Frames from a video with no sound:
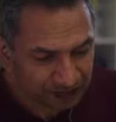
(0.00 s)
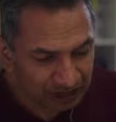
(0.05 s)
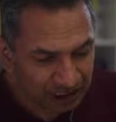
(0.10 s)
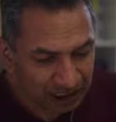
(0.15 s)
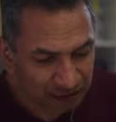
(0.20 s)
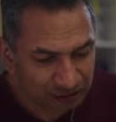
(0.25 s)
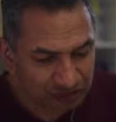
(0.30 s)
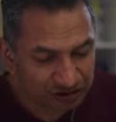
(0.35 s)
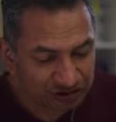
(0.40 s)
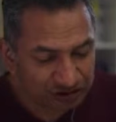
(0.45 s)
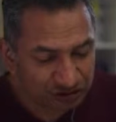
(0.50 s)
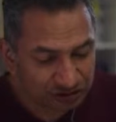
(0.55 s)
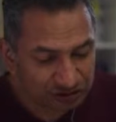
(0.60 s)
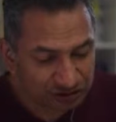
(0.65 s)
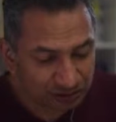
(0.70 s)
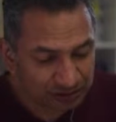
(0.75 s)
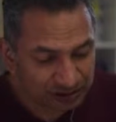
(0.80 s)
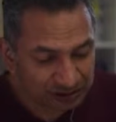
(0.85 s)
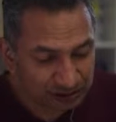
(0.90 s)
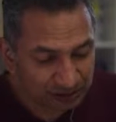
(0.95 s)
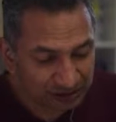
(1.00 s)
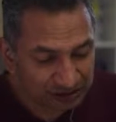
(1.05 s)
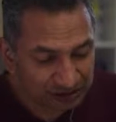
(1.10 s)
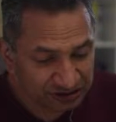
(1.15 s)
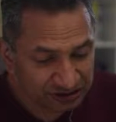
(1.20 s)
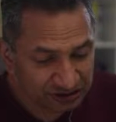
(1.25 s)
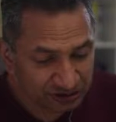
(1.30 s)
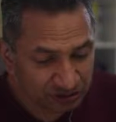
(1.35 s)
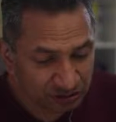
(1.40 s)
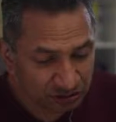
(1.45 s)
how many social media
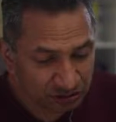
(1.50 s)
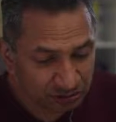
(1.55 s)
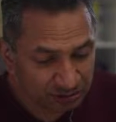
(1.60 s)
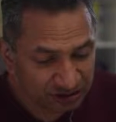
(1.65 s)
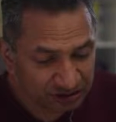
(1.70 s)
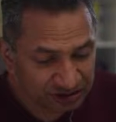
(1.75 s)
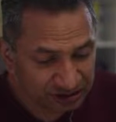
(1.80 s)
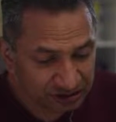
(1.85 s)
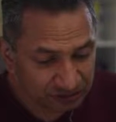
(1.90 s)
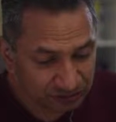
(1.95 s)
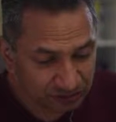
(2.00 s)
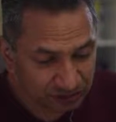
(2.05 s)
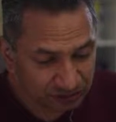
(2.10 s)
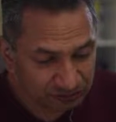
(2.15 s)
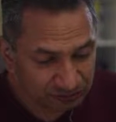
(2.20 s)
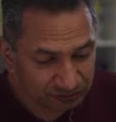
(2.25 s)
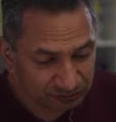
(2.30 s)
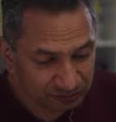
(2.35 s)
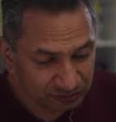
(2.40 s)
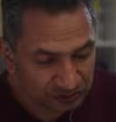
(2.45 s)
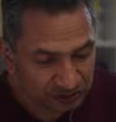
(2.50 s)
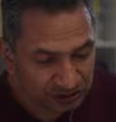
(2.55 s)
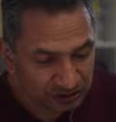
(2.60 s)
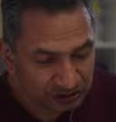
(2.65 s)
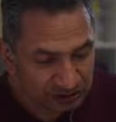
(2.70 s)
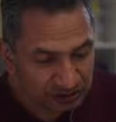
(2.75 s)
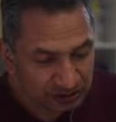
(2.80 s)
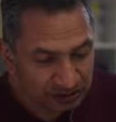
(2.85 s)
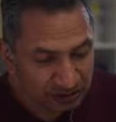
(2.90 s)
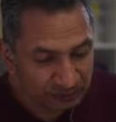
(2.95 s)
pages does the OMBC run,
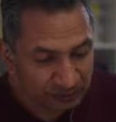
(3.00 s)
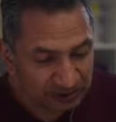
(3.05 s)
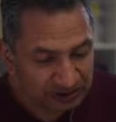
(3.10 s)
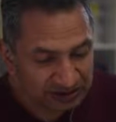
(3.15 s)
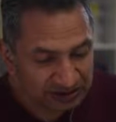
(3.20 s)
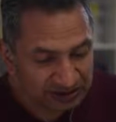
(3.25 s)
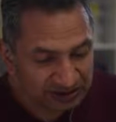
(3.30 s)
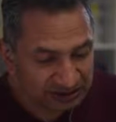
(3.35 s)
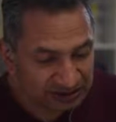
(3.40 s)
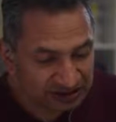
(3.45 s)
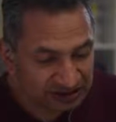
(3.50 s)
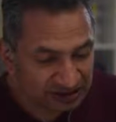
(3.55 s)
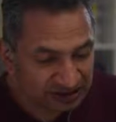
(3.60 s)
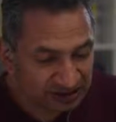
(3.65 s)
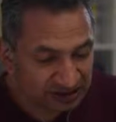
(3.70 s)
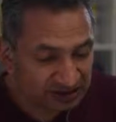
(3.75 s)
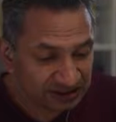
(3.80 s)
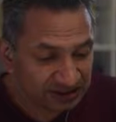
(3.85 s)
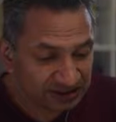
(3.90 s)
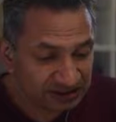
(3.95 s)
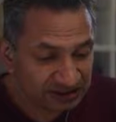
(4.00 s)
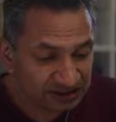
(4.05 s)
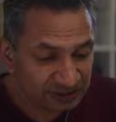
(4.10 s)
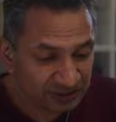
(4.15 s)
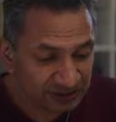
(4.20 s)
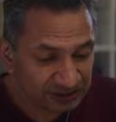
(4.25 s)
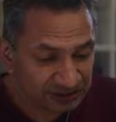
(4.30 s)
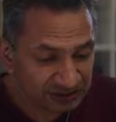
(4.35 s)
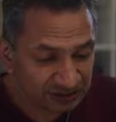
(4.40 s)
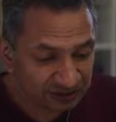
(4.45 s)
and please list its
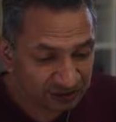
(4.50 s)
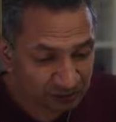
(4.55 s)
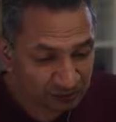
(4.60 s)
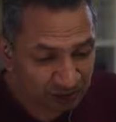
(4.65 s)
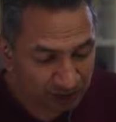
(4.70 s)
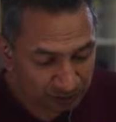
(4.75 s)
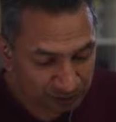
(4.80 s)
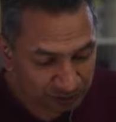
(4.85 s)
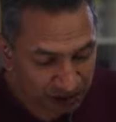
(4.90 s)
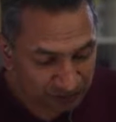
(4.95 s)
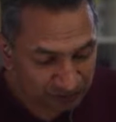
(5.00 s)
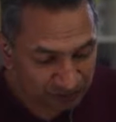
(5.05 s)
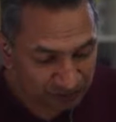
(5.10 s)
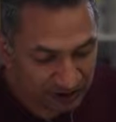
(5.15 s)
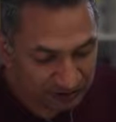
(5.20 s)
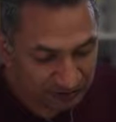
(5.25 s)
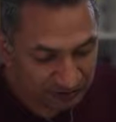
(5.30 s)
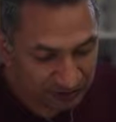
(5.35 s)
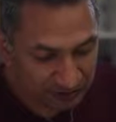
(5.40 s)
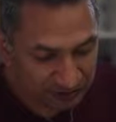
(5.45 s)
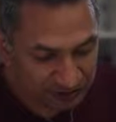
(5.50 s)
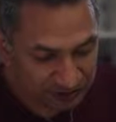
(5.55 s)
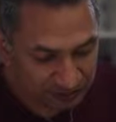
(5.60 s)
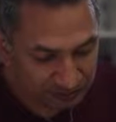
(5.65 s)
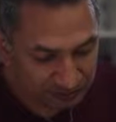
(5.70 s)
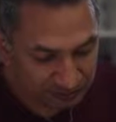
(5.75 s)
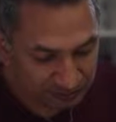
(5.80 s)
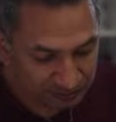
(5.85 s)
pages and from what platforms.